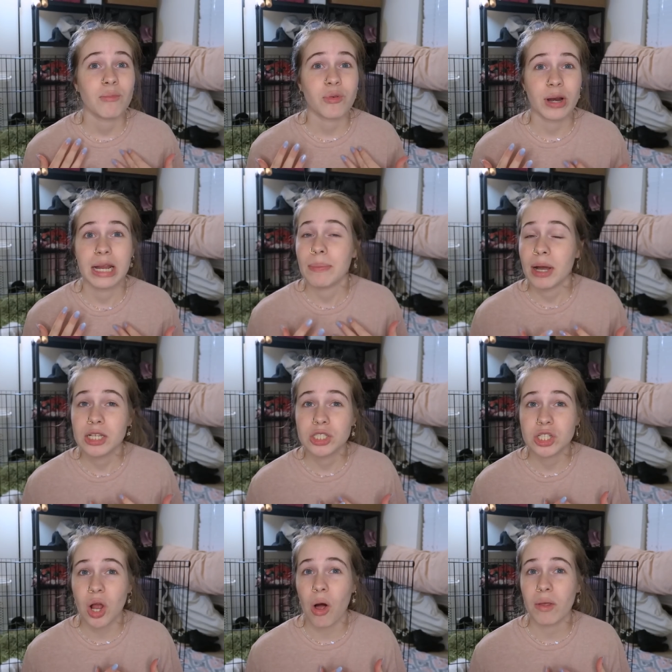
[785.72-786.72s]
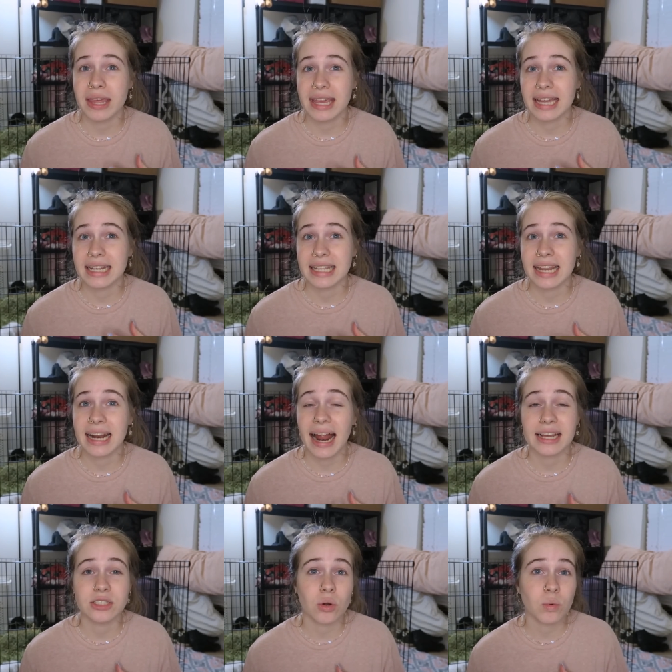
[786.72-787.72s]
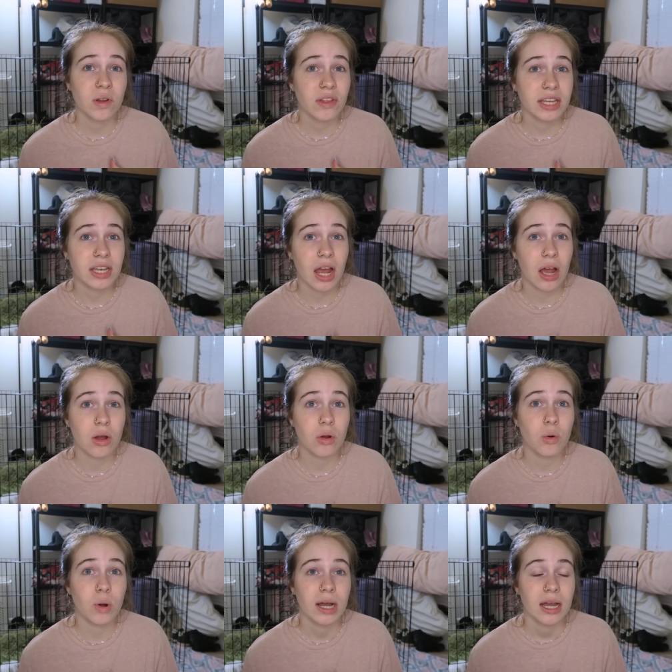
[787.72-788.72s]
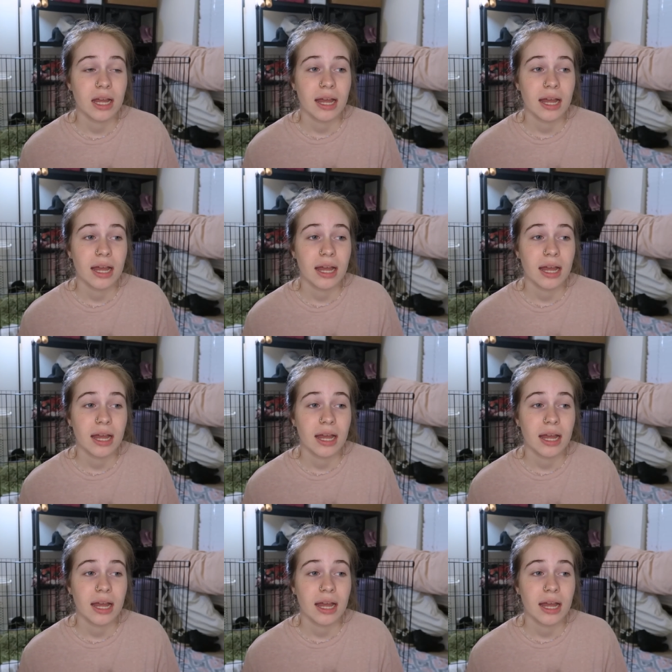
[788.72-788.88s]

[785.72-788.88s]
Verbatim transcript: pretty much all he can eat. I don't really know